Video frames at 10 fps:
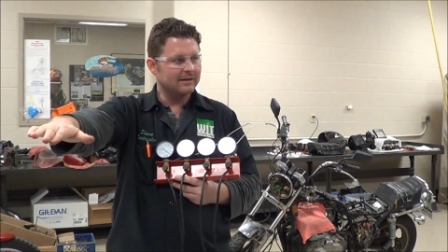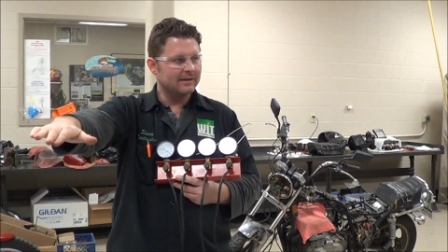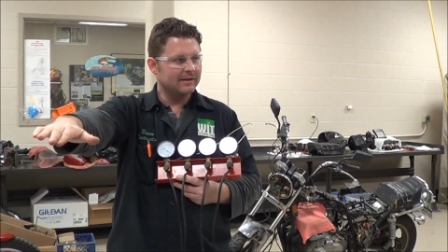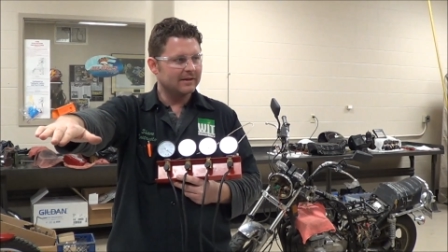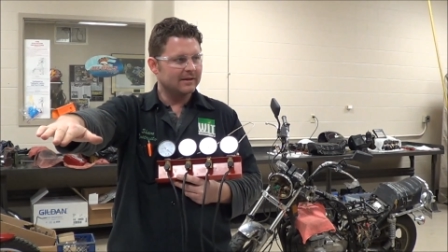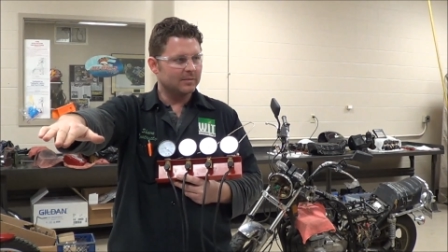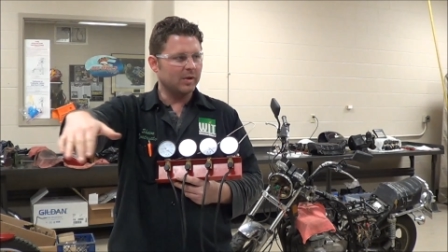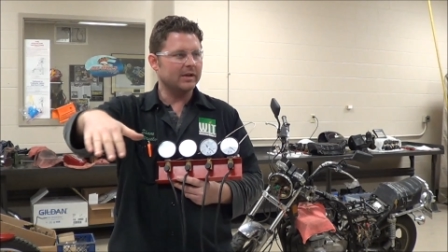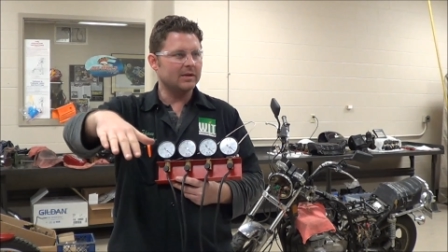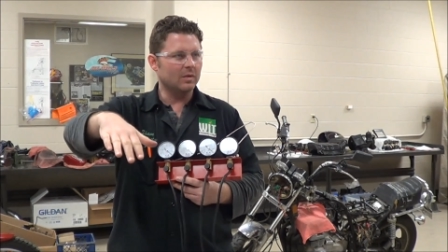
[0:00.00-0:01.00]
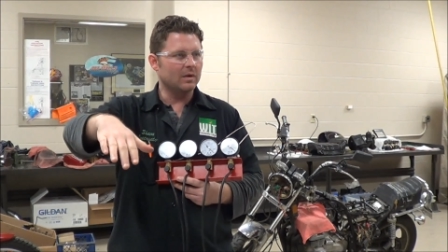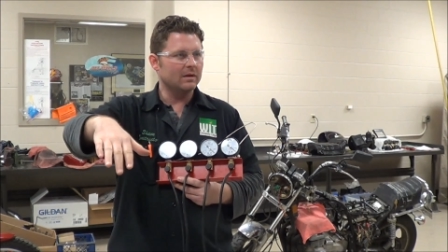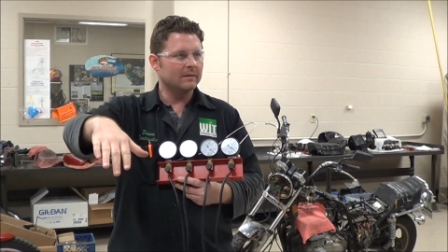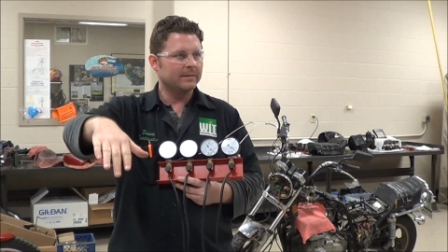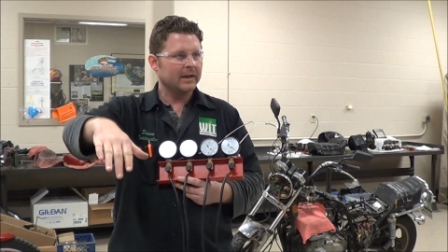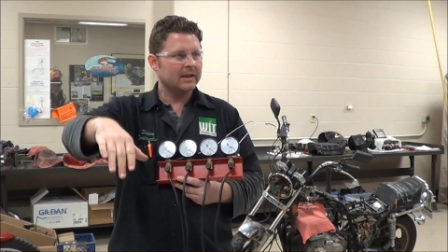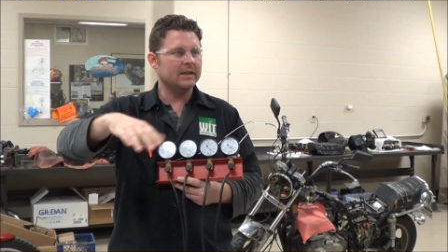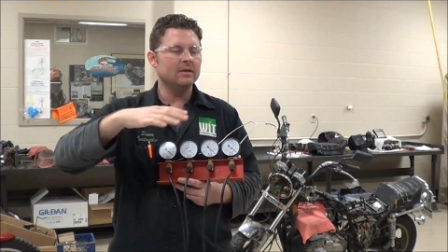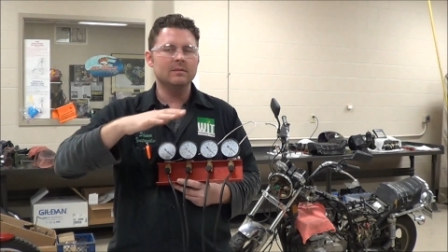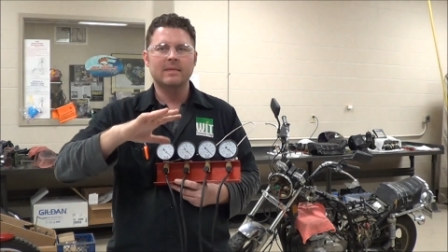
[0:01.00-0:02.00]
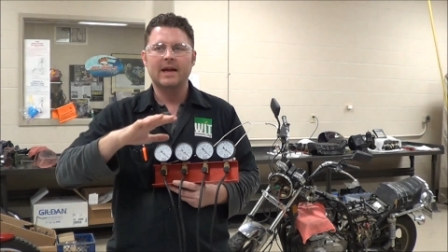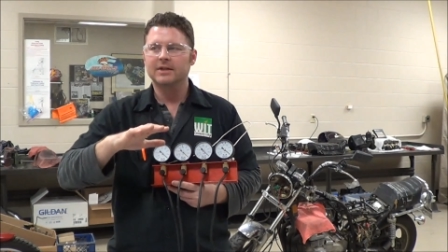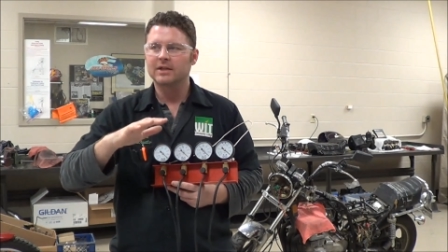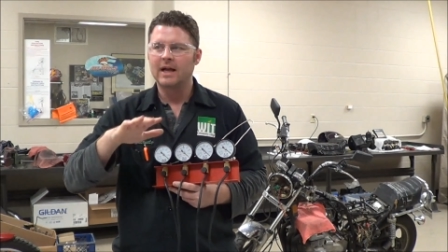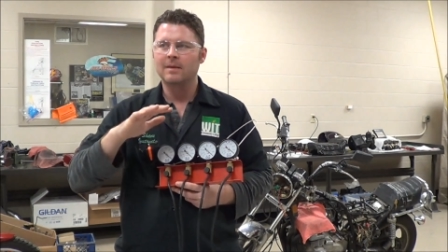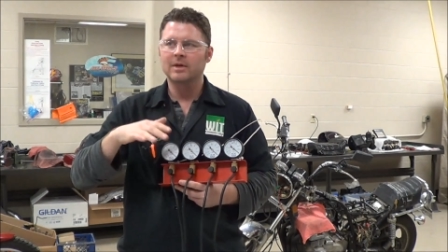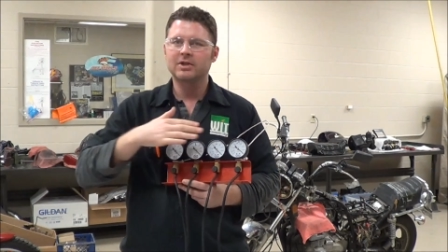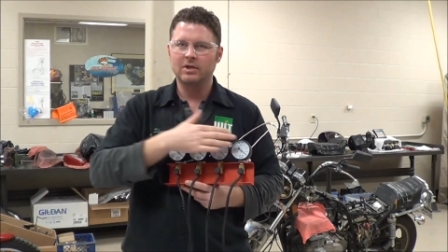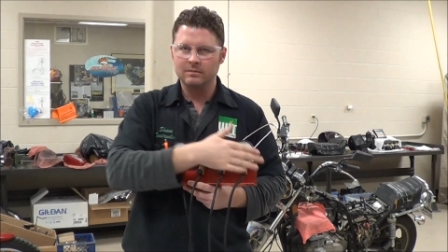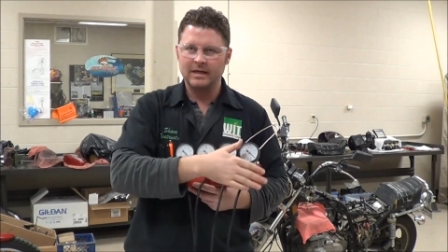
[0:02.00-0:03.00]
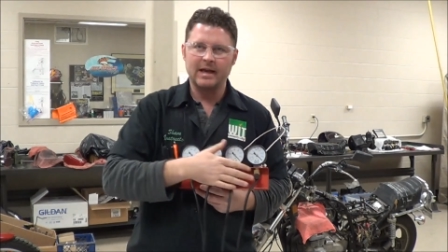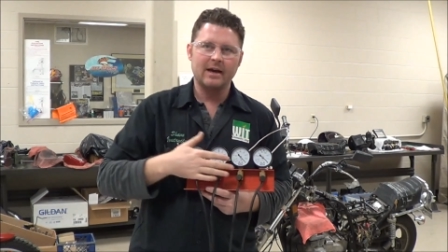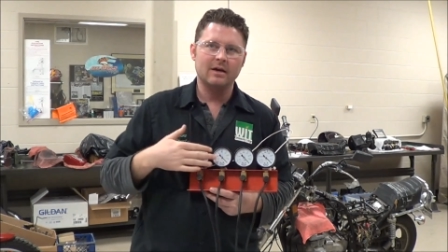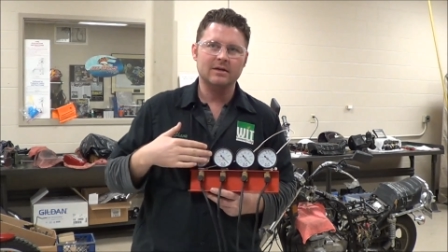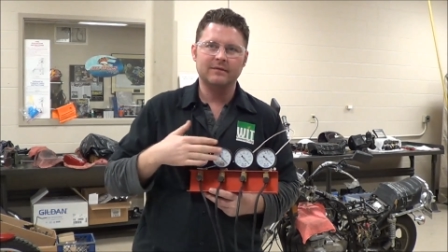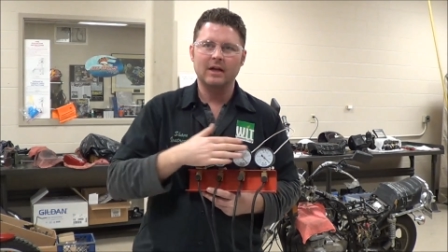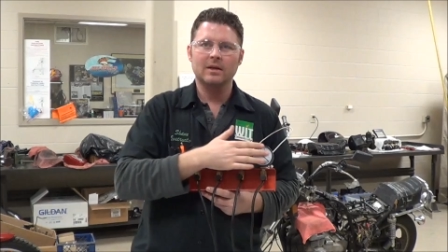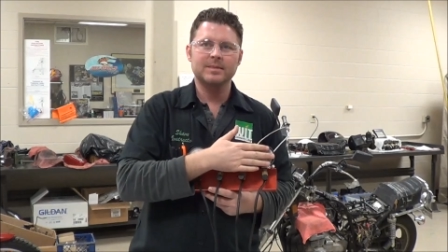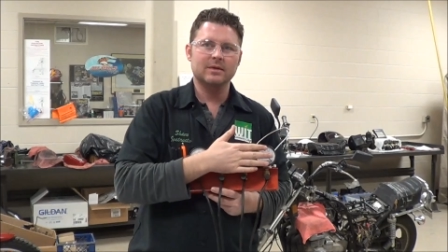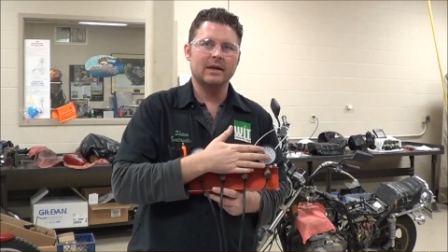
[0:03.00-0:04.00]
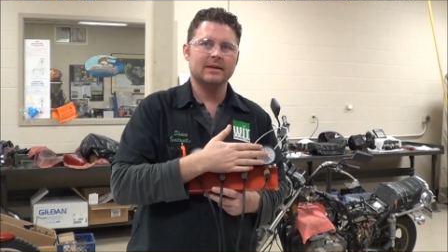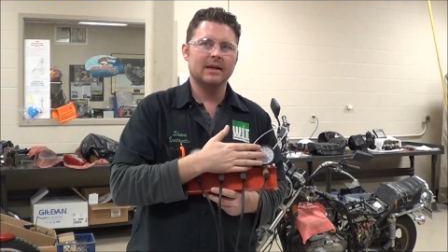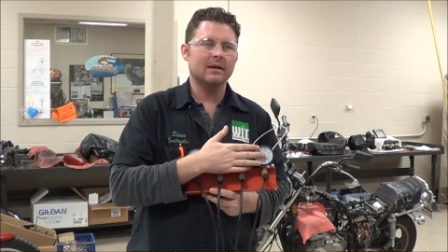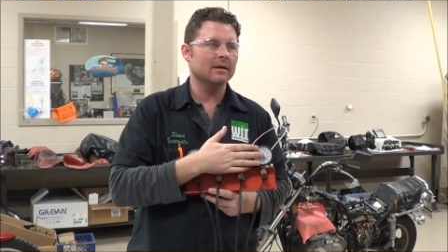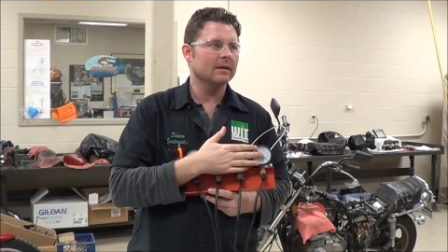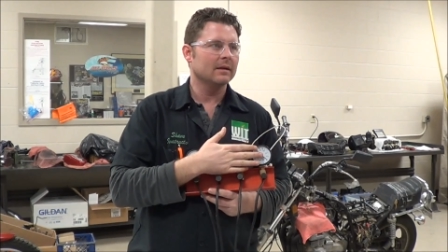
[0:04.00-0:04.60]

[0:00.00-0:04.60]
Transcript: Yeah. Pretty cool. Can you imagine how much human error develops right there?